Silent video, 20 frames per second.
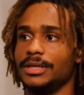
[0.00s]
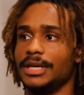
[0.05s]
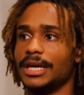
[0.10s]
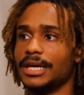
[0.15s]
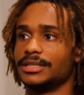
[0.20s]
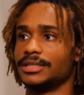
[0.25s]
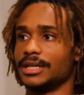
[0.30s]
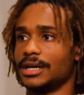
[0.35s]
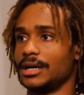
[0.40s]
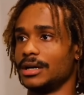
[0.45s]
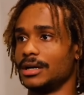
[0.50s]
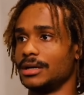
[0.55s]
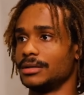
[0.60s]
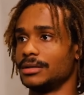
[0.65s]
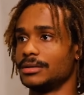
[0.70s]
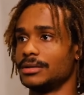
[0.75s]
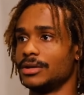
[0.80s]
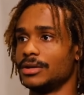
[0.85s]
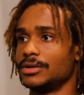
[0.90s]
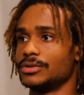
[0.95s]
get
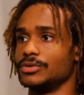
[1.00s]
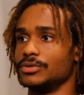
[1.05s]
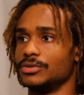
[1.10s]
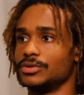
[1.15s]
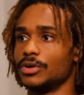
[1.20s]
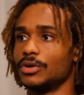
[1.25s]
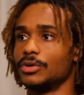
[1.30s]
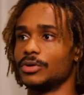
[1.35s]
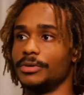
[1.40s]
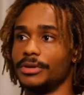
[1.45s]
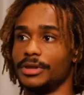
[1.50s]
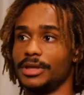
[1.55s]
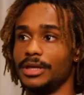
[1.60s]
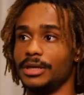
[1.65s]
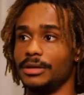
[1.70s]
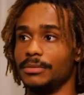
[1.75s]
her to talk with